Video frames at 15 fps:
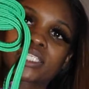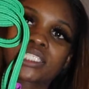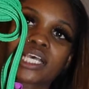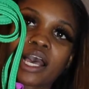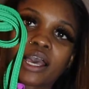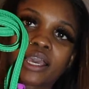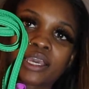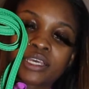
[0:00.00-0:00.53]

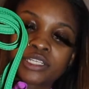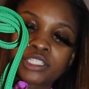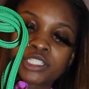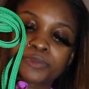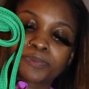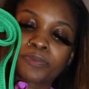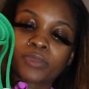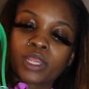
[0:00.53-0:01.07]

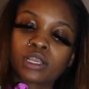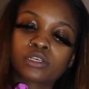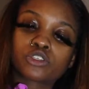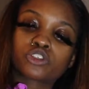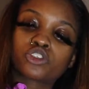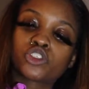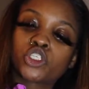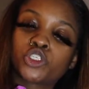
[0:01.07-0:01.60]
size.
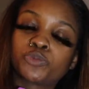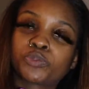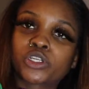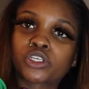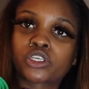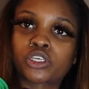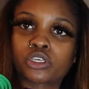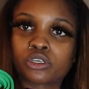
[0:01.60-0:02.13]

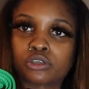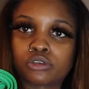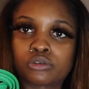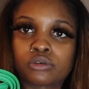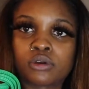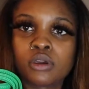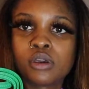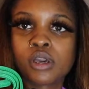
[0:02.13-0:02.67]
Super
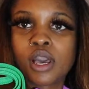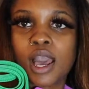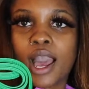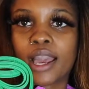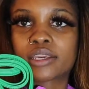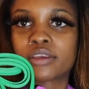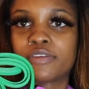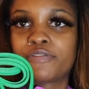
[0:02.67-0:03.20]
cute.
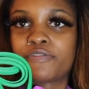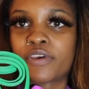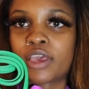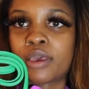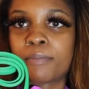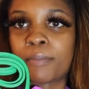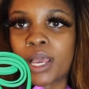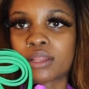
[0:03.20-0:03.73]
I can
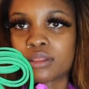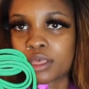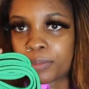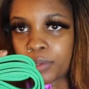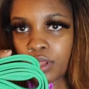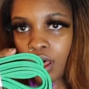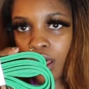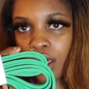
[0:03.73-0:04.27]
fit my
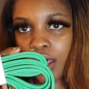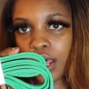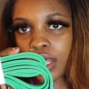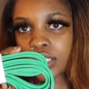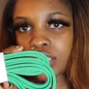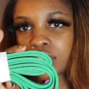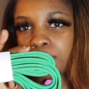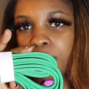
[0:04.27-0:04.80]
lip
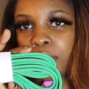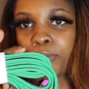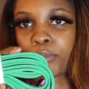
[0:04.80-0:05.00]
gloss, my